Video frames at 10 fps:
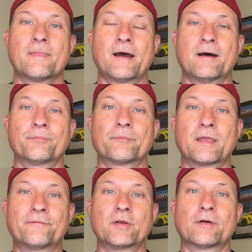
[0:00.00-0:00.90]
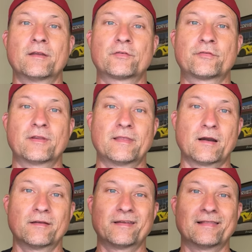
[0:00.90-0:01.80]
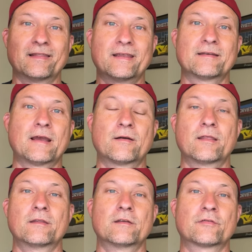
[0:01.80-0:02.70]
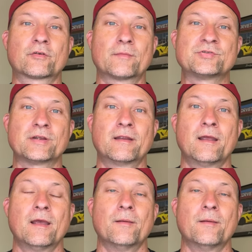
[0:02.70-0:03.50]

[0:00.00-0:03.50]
Um, if you're interested, there is a link down in the description.